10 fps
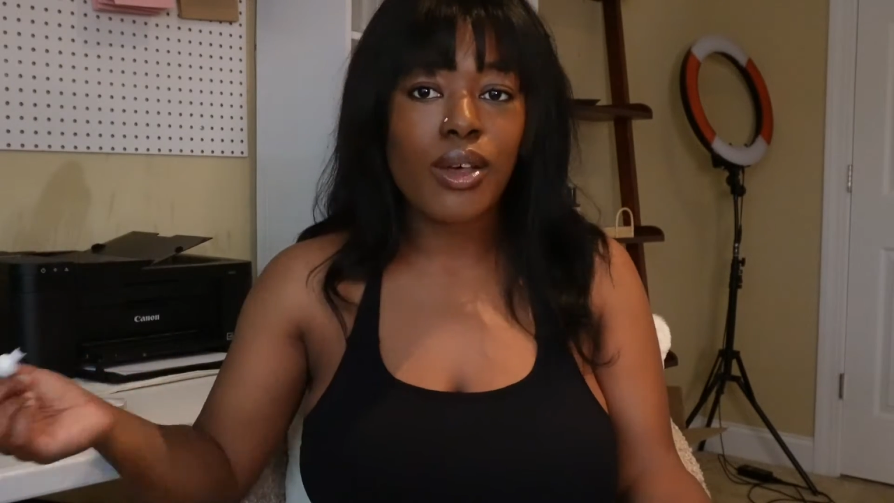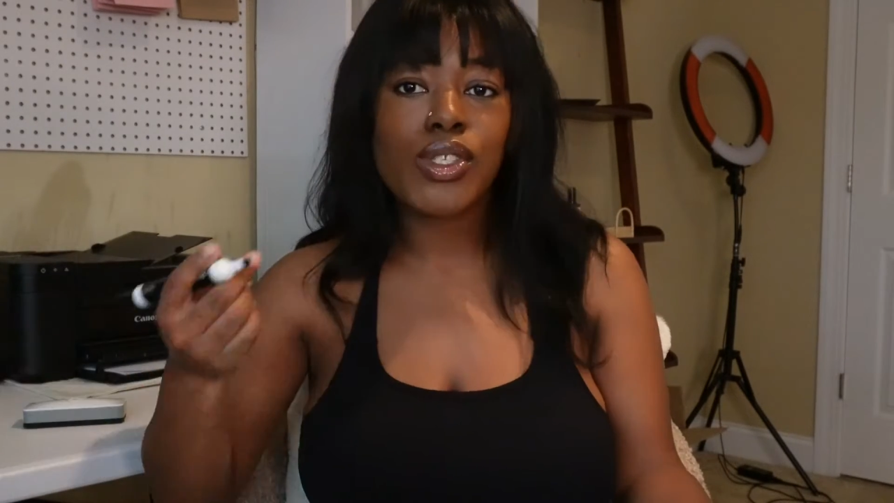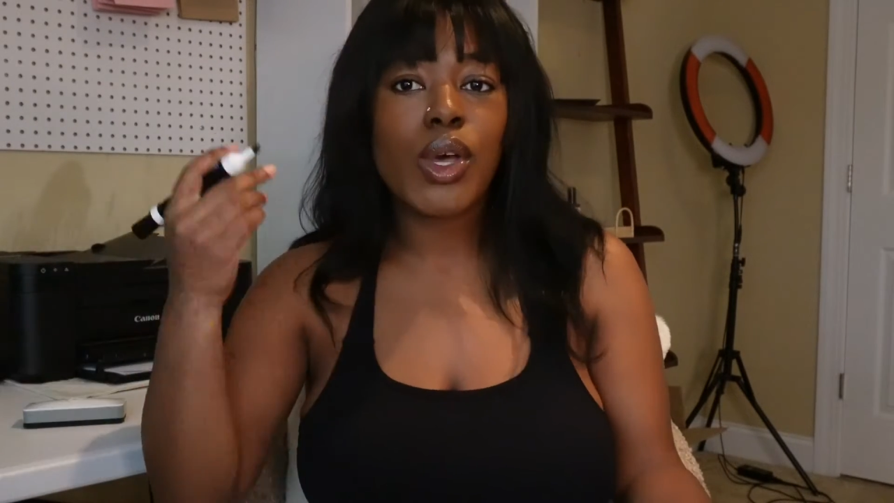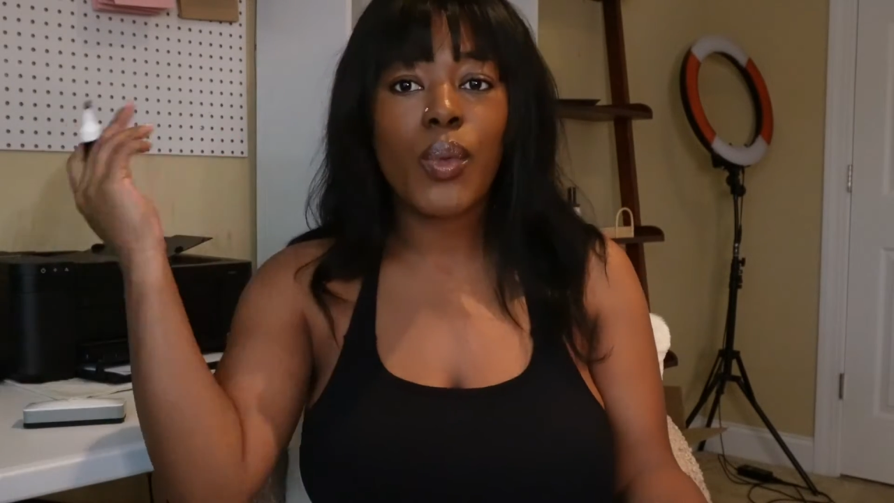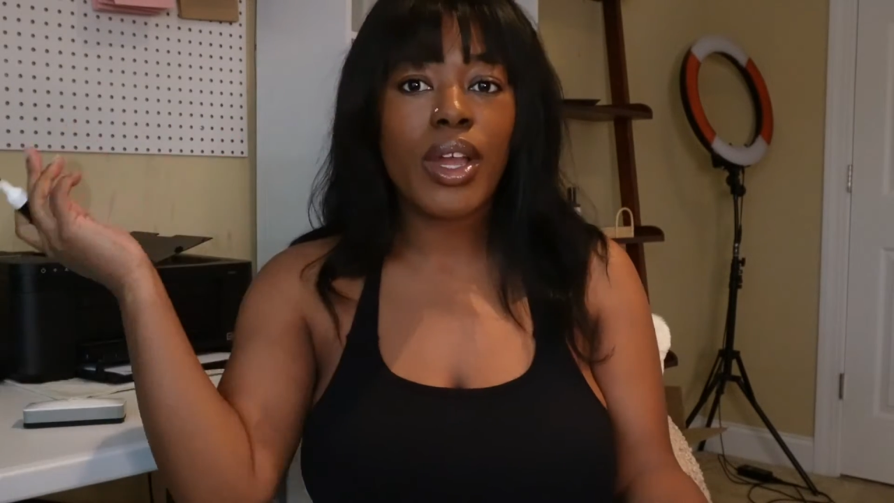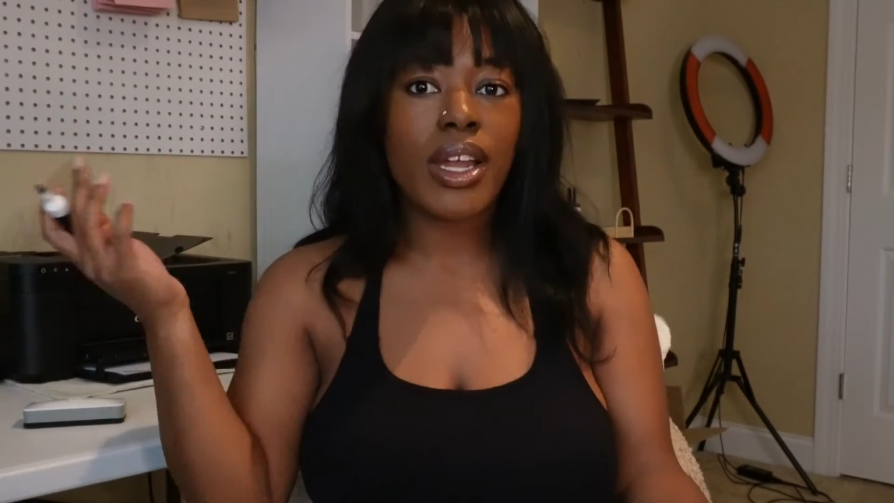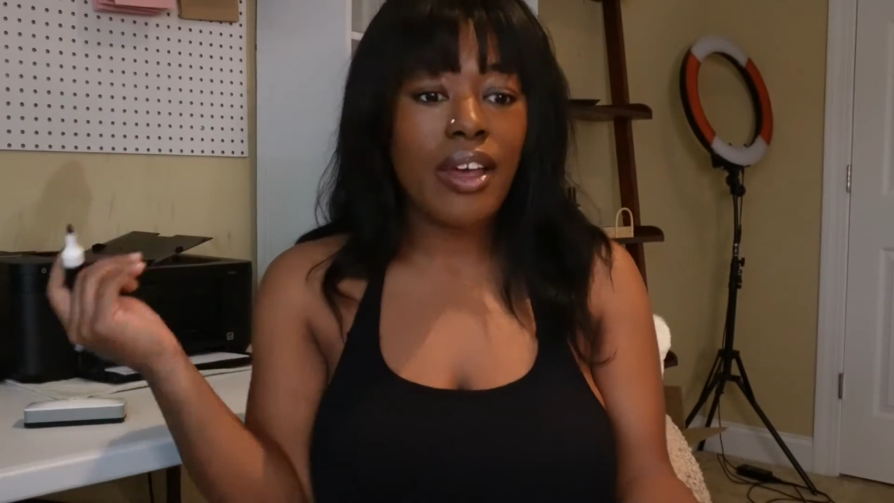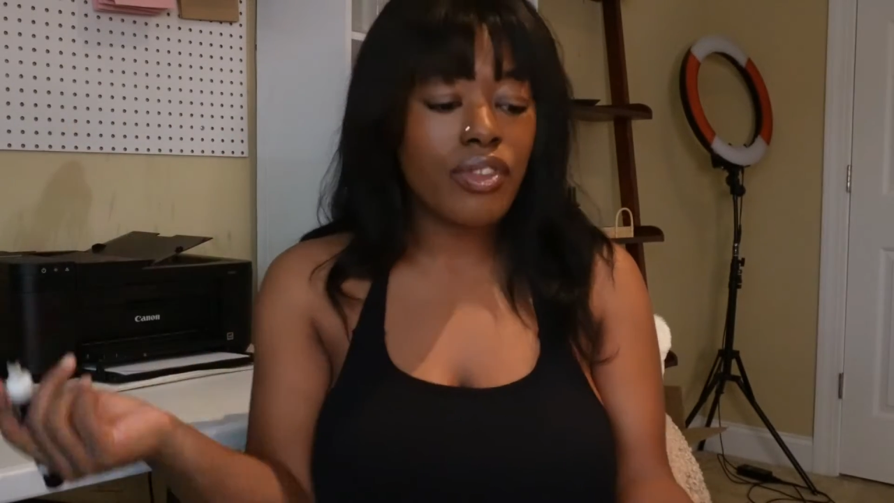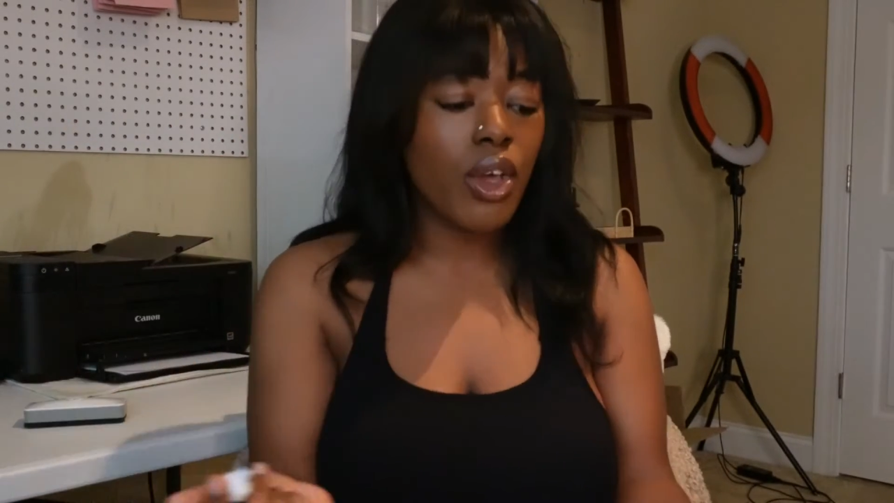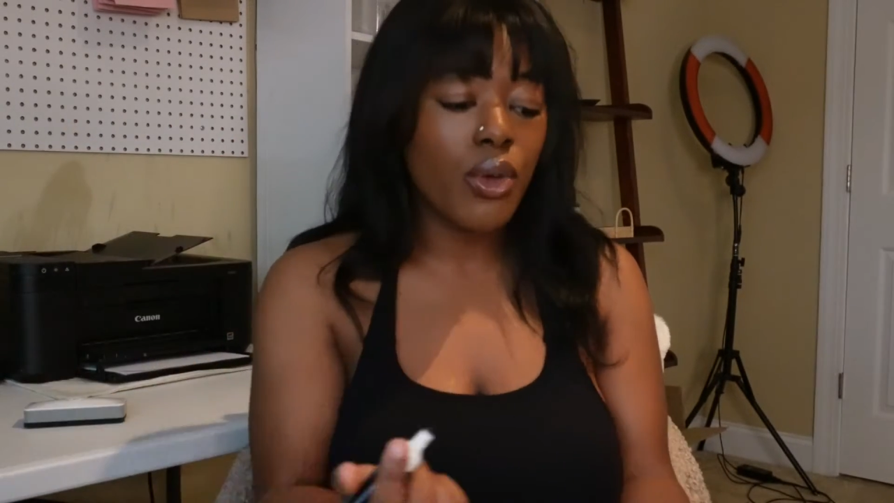So we're going to
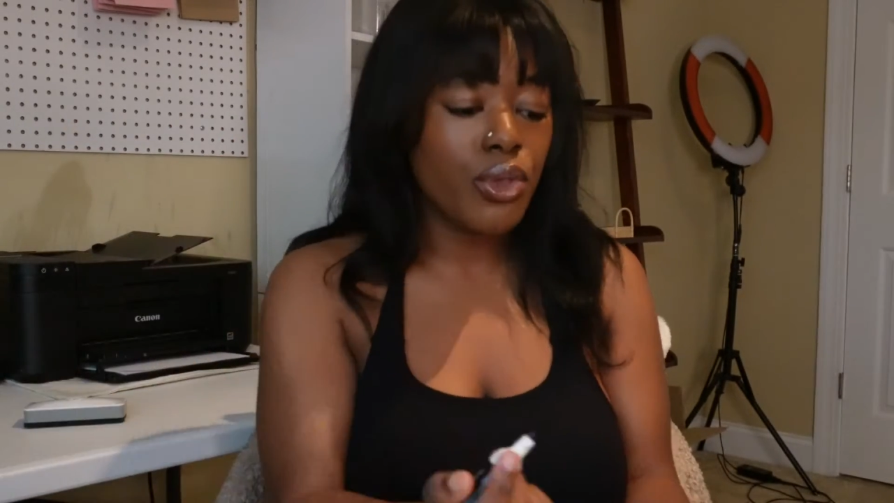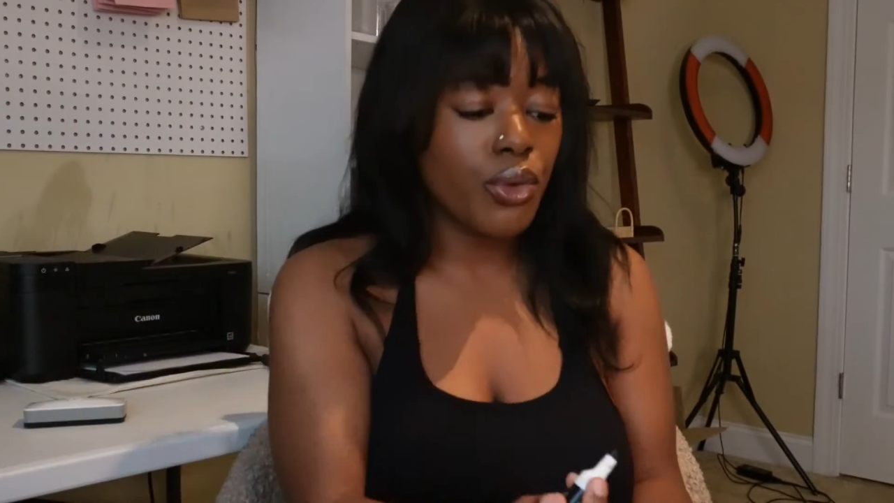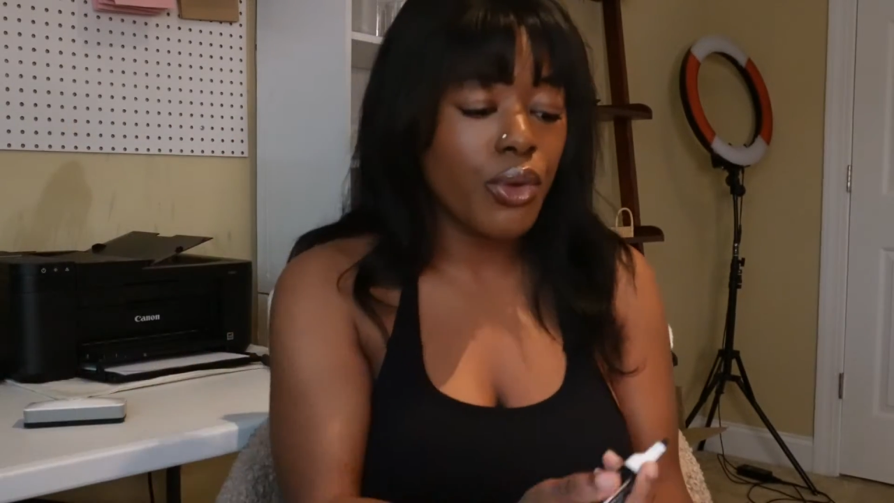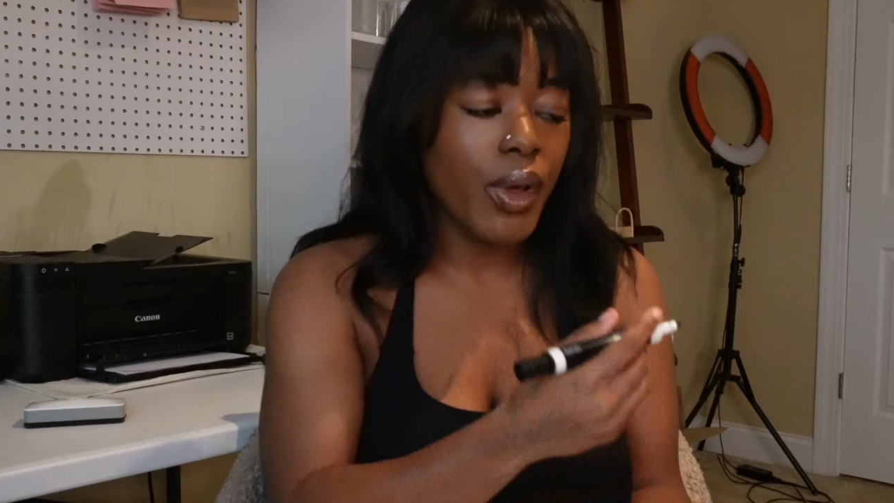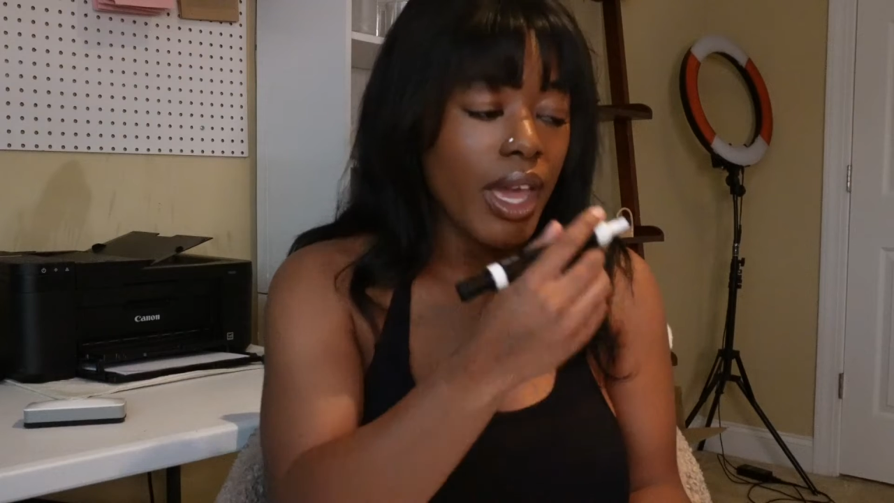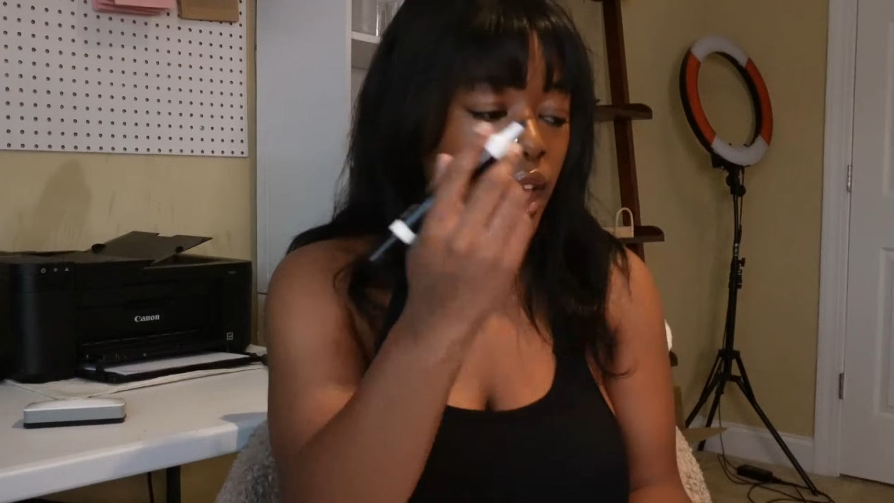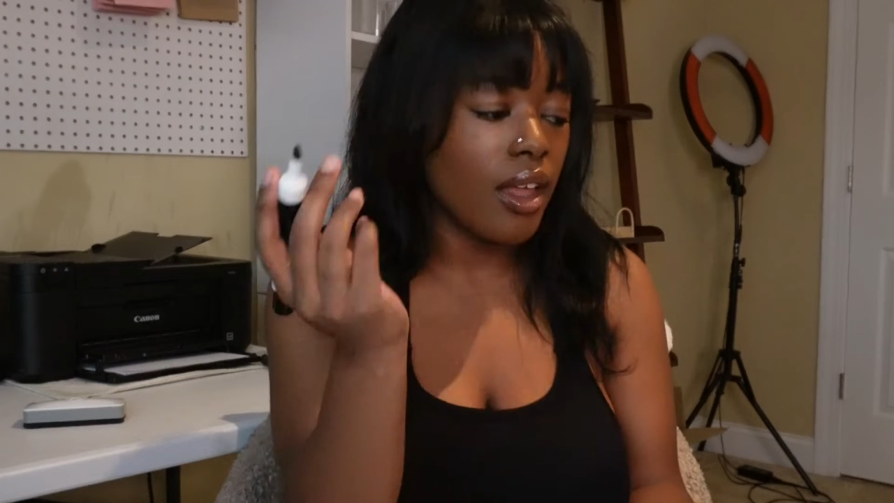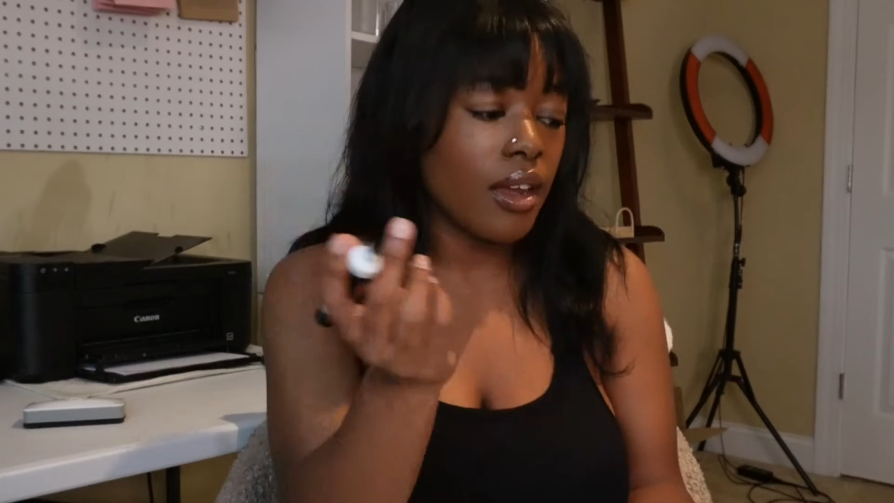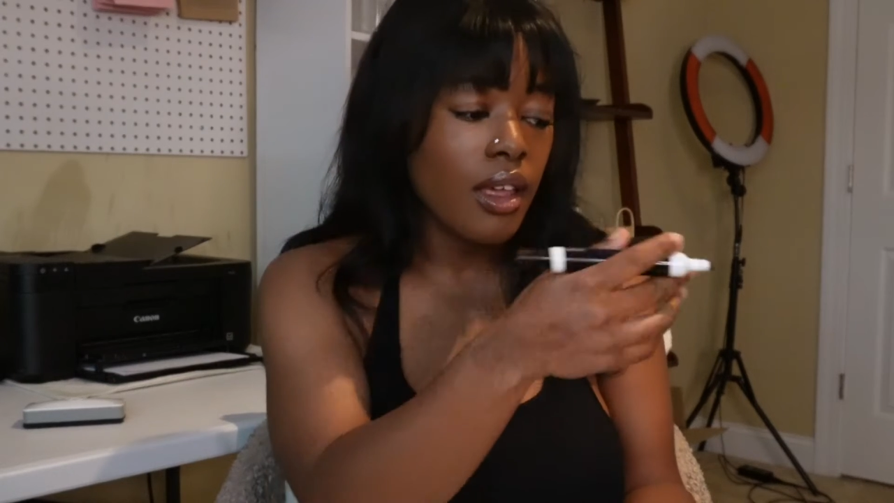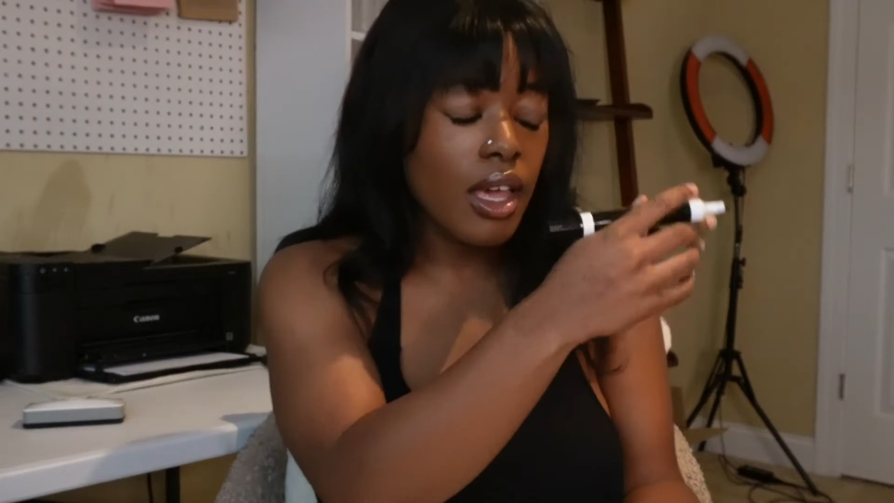have to go through
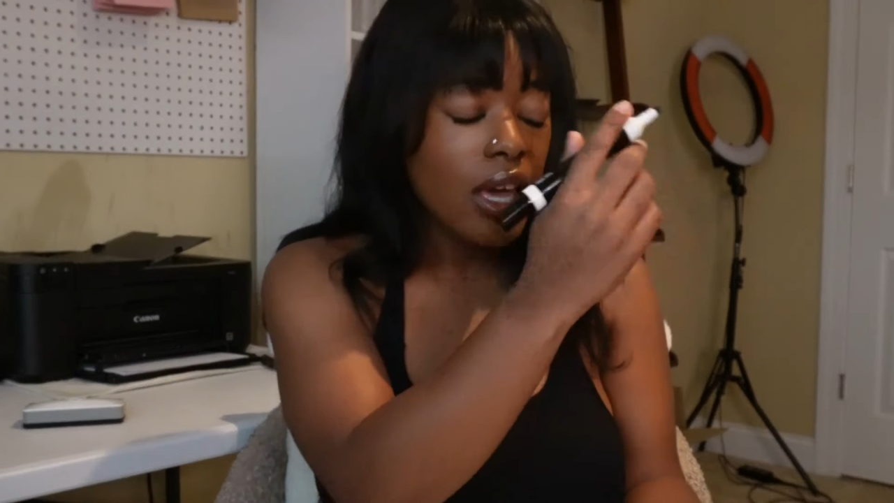and